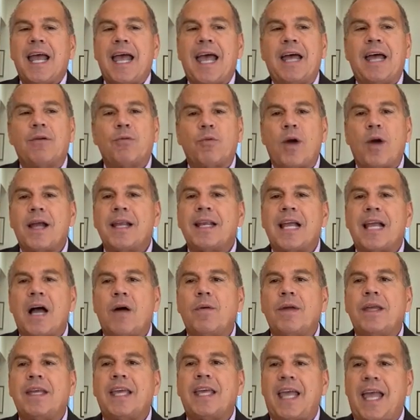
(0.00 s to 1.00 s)
And right now
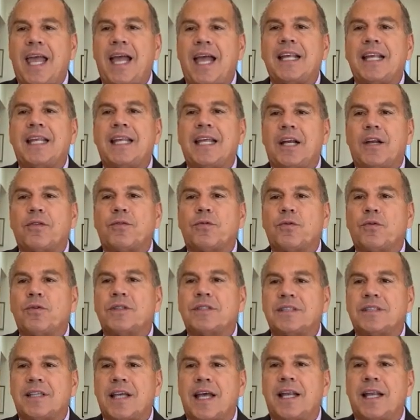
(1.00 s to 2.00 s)
we can't get it through the
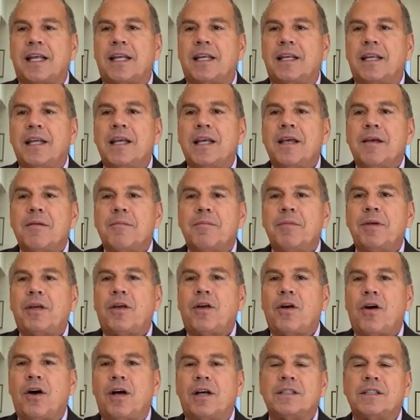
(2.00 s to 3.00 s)
Senate
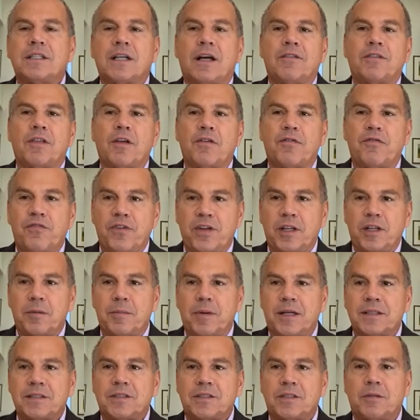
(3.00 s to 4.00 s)
because of the
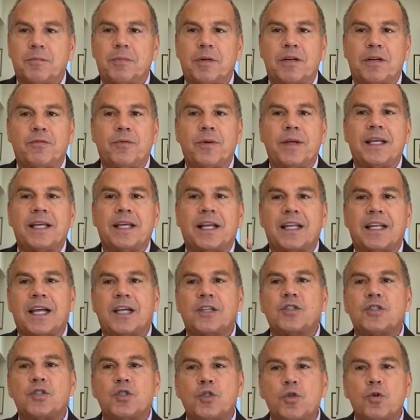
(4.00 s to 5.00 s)
filibuster. But if we can
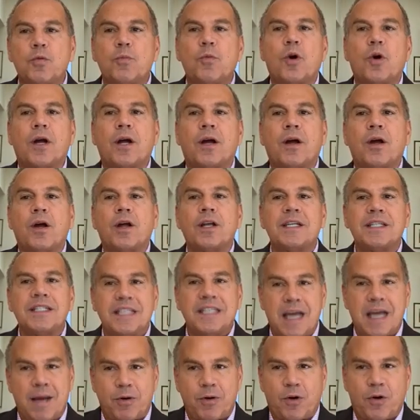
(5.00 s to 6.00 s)
elect 2 more
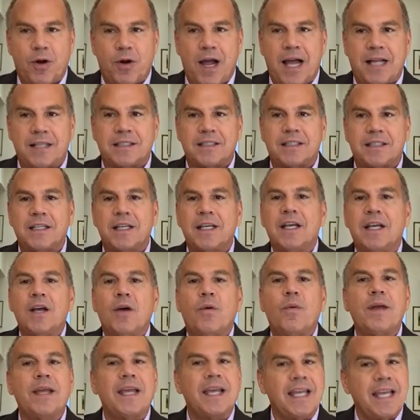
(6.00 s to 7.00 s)
Democrats,
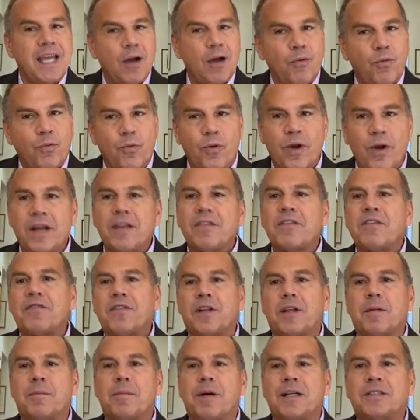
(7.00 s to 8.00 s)
we can get rid of the
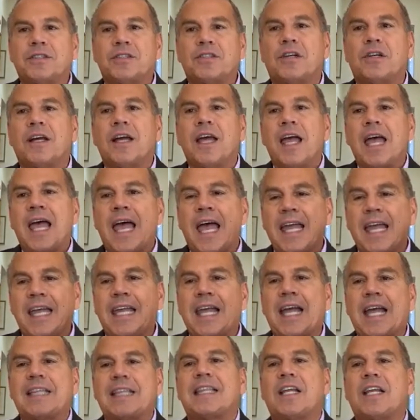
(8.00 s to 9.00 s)
filibuster and
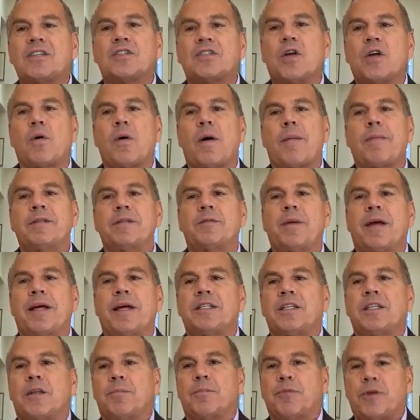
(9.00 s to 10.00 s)
get that assault weapons
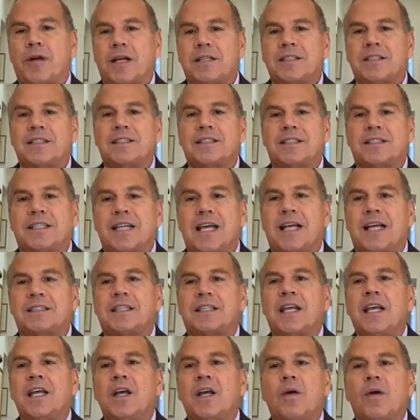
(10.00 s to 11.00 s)
ban to the president's
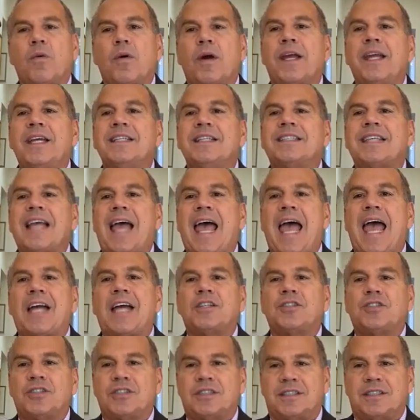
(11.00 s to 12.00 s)
desk where he is
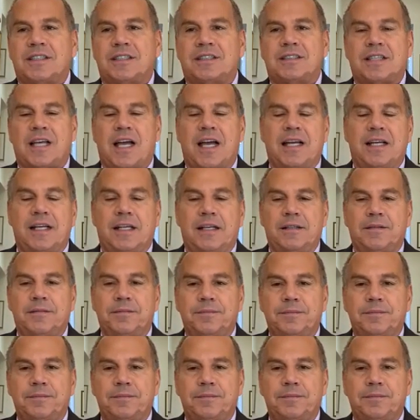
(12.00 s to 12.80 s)
anxious to sign it.